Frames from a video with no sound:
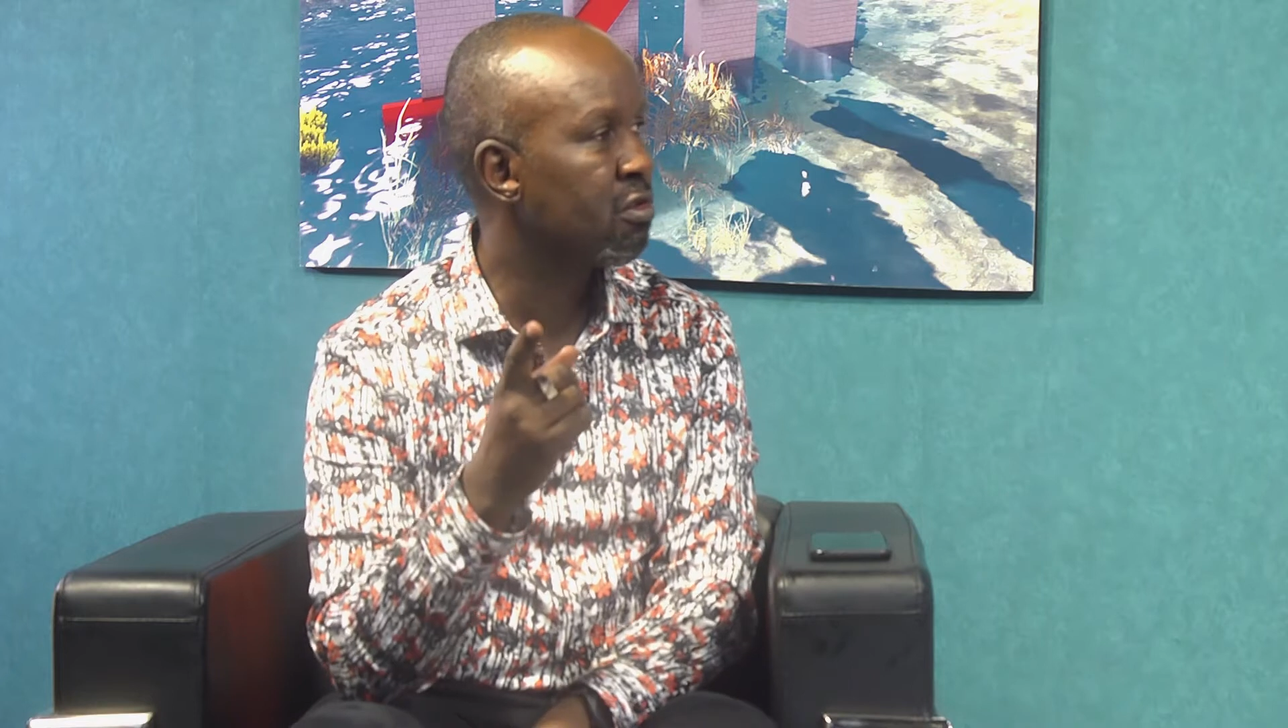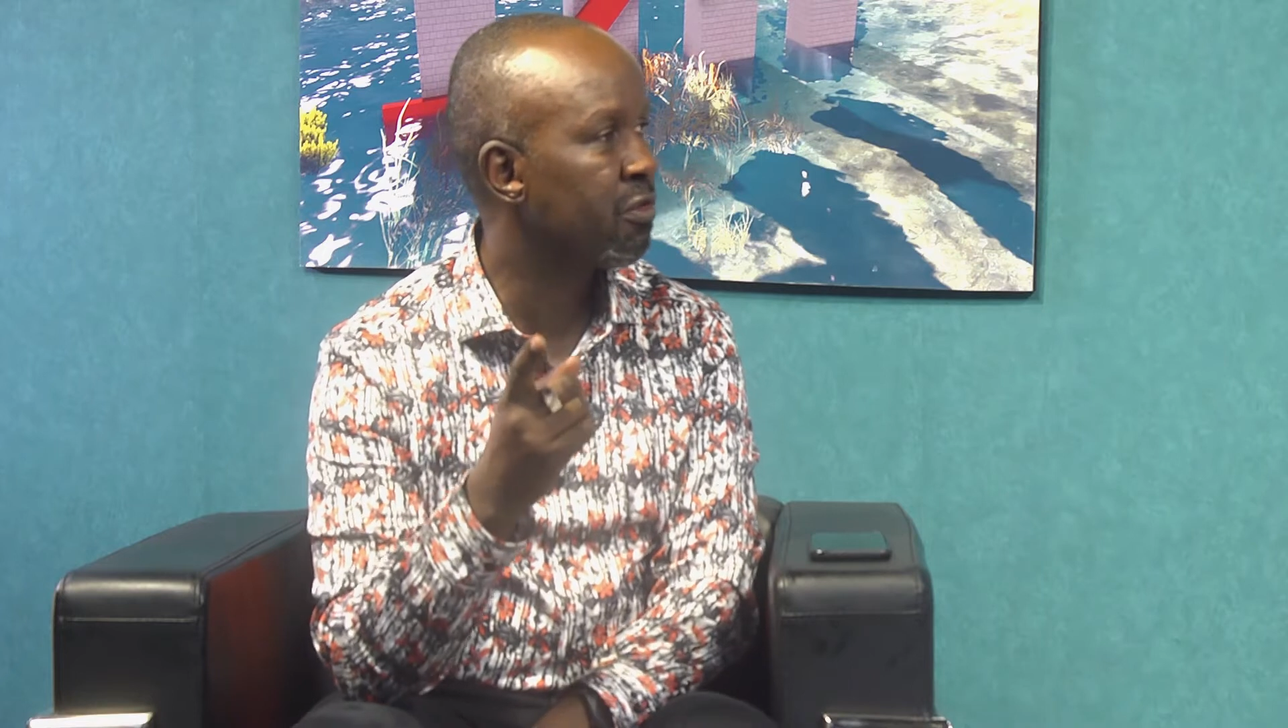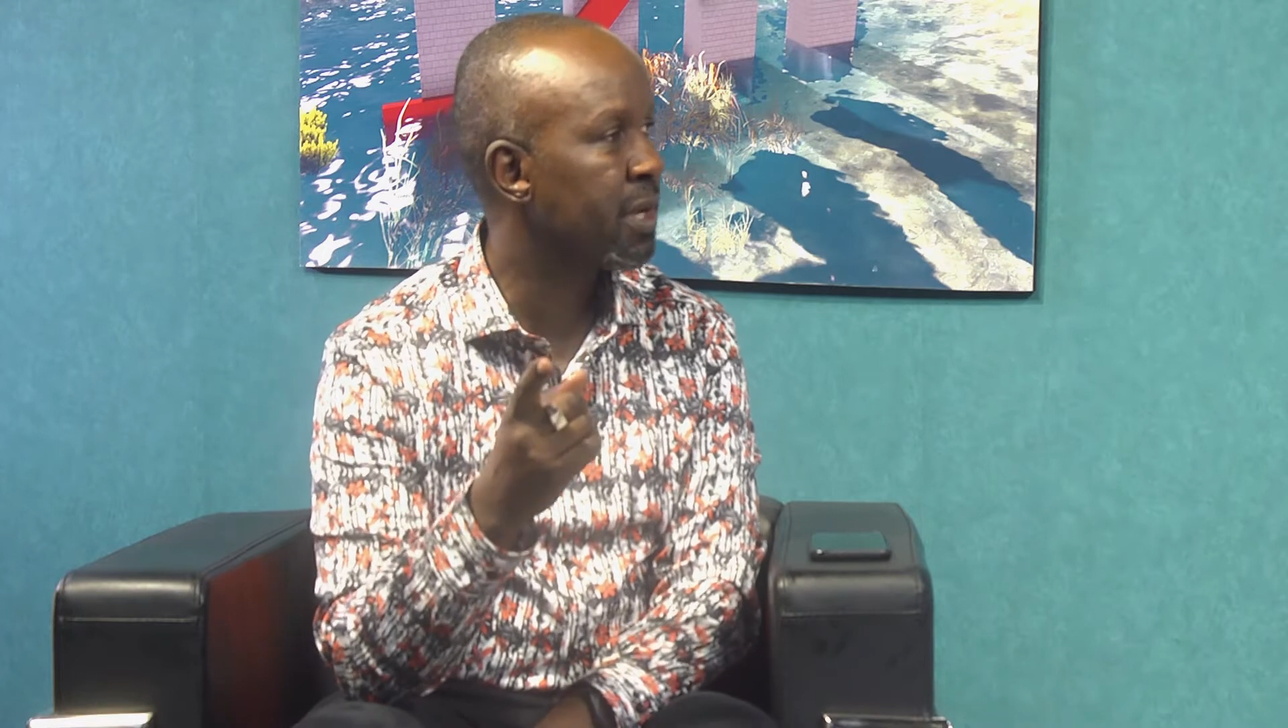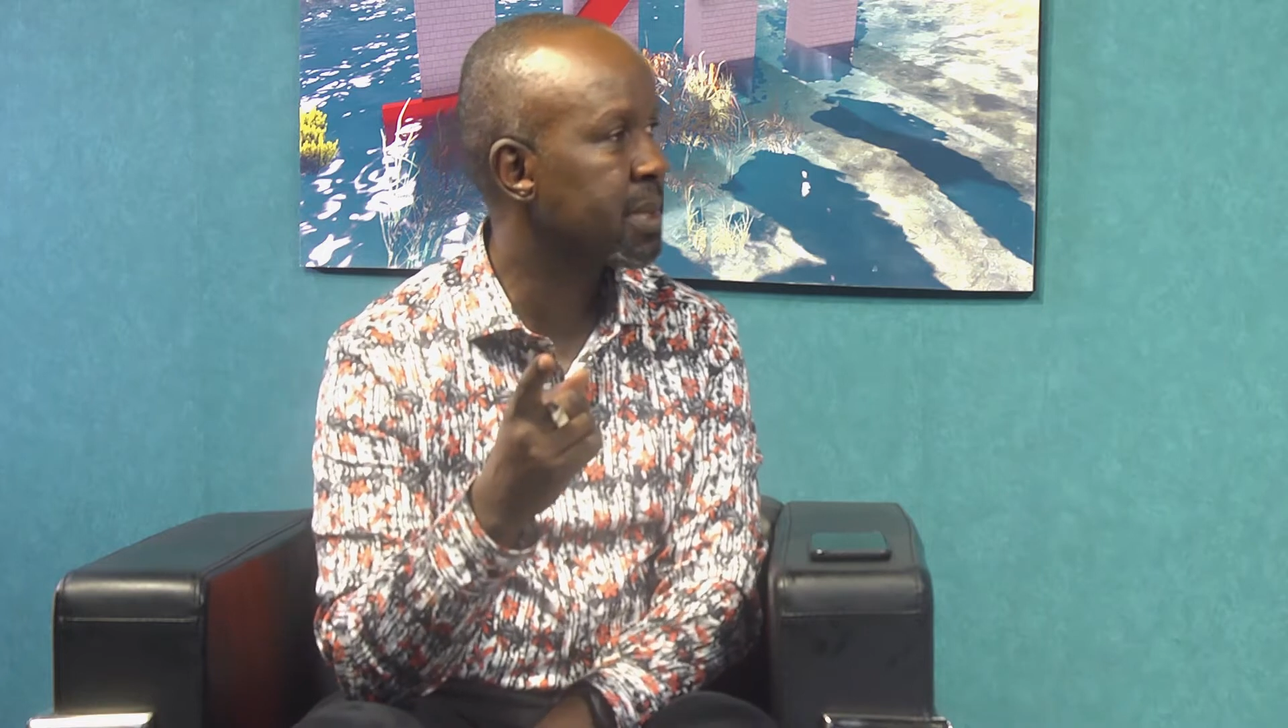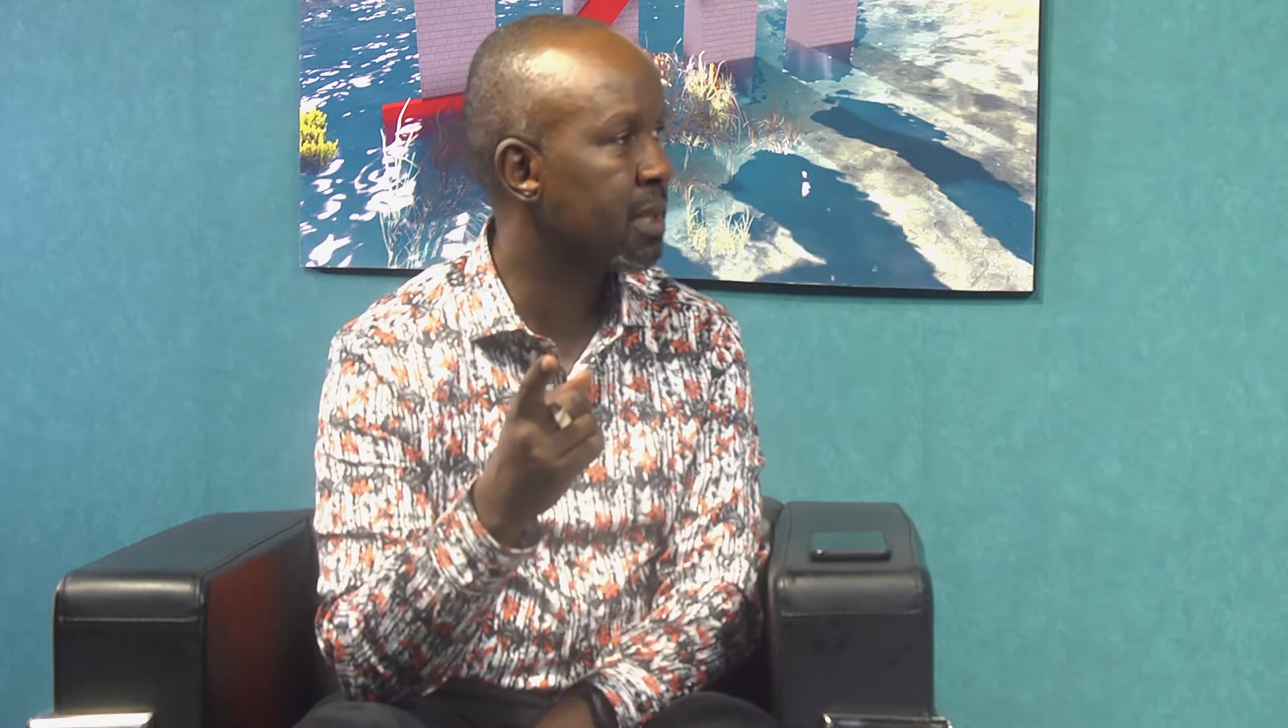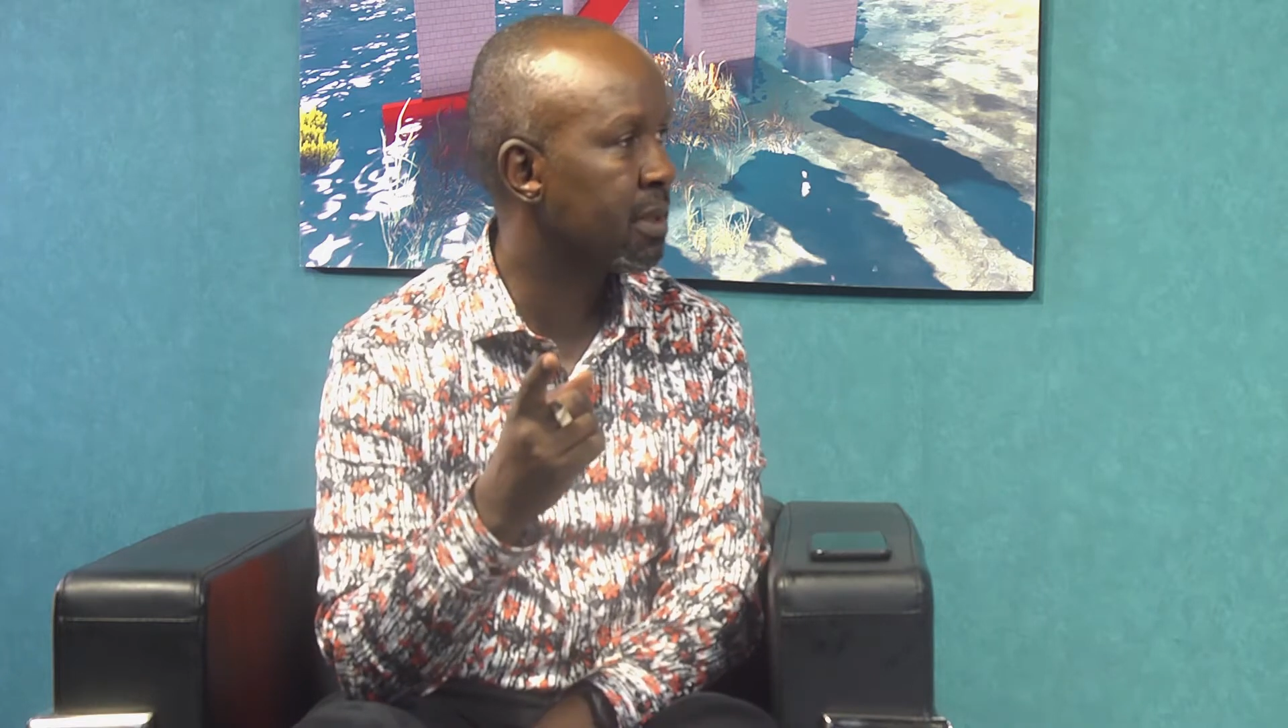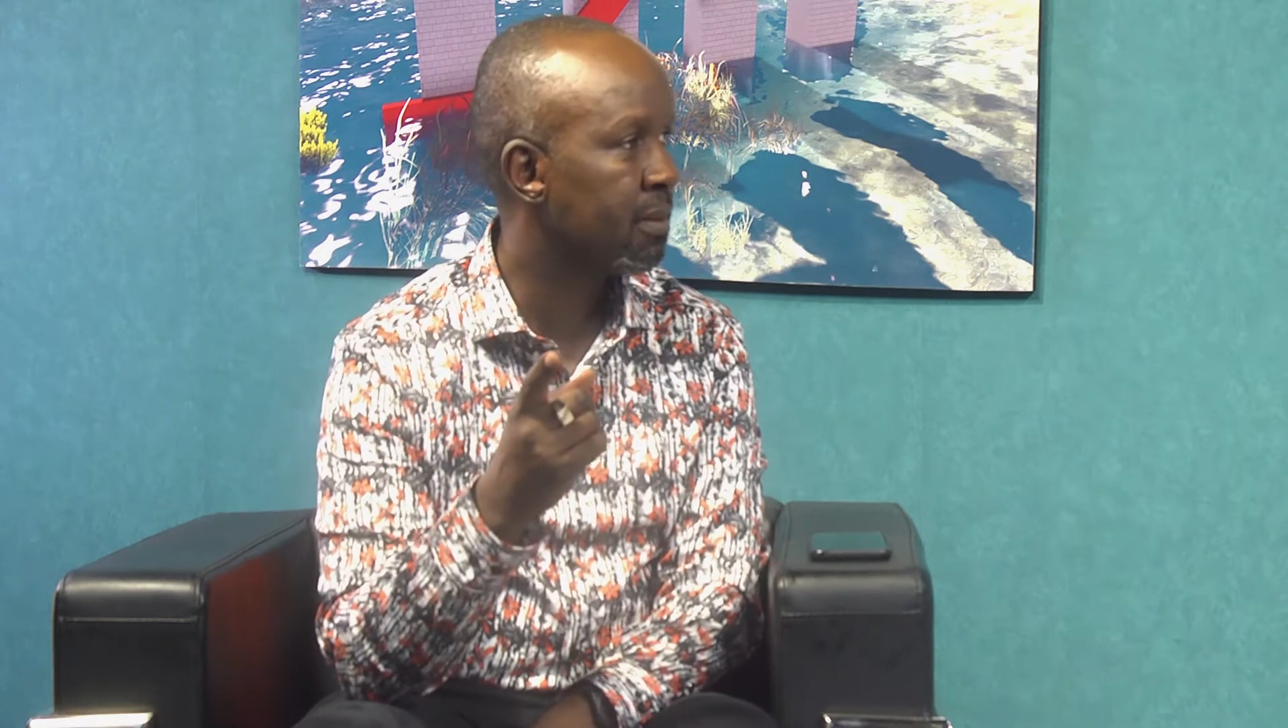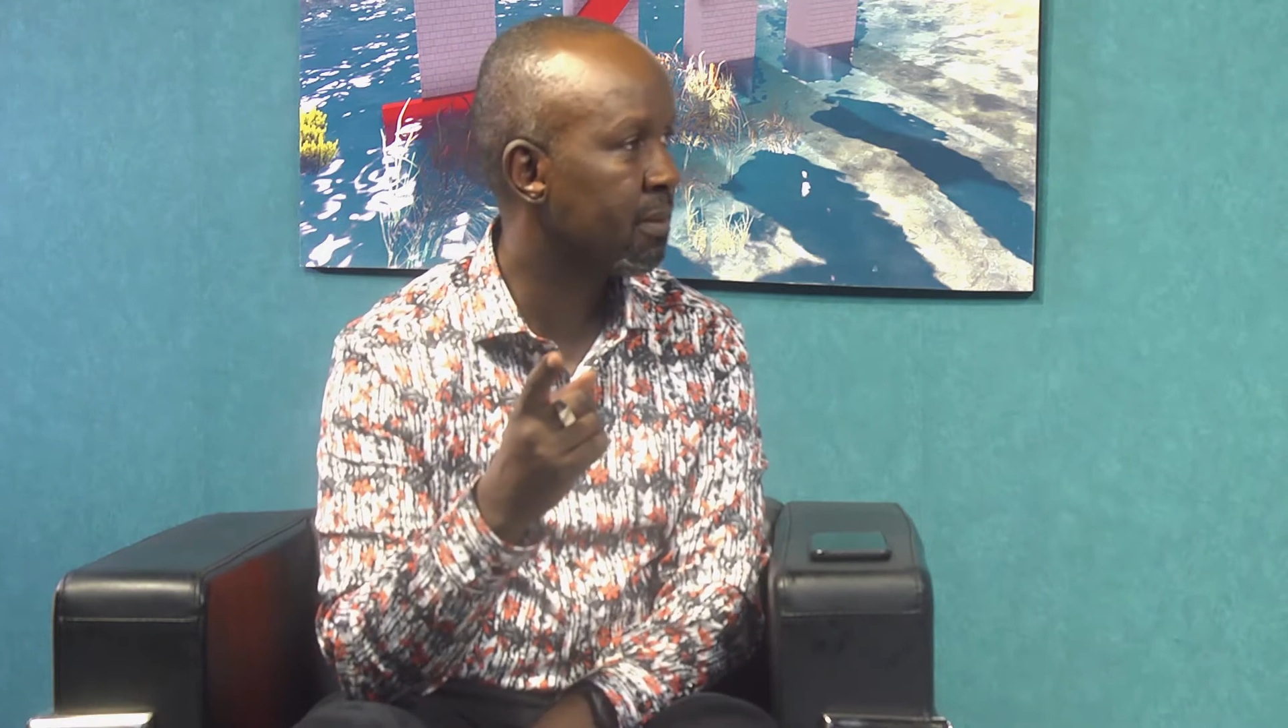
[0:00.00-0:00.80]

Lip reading: to fix it.